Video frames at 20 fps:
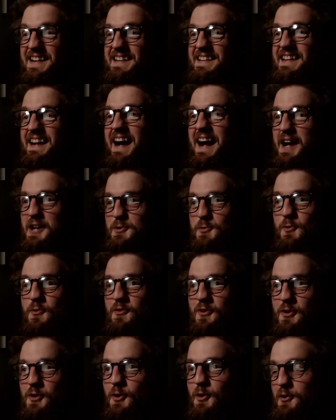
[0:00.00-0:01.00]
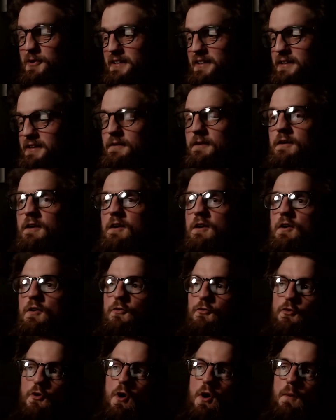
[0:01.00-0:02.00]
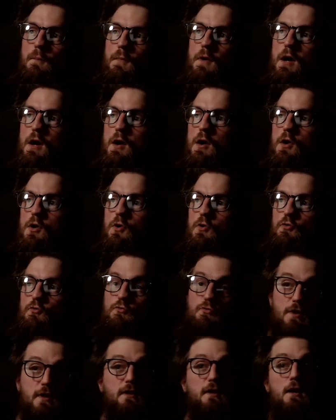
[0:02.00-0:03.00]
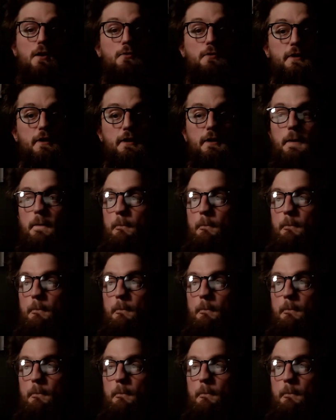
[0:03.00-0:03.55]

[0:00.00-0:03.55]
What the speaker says: as we're recording, from Reloaded.